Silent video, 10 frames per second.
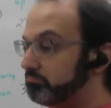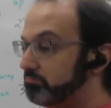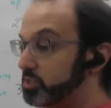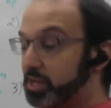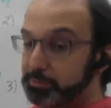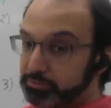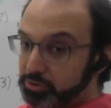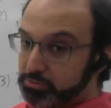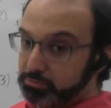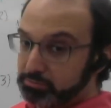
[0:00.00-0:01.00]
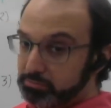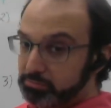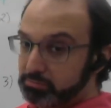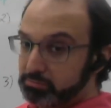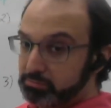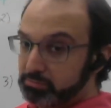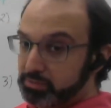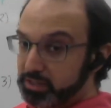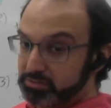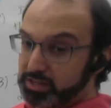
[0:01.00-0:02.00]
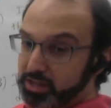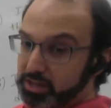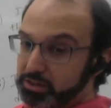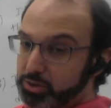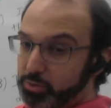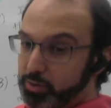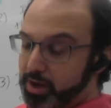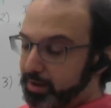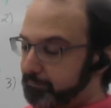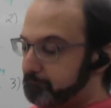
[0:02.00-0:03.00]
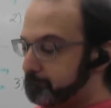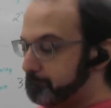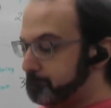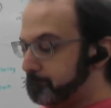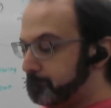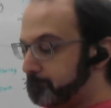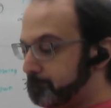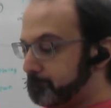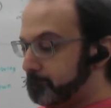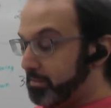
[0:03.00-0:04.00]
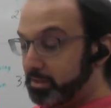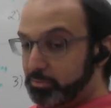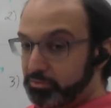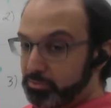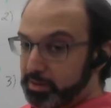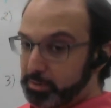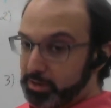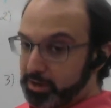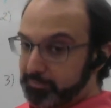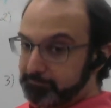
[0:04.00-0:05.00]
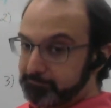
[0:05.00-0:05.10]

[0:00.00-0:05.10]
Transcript: Some of you even kind of know why. Some of you maybe not.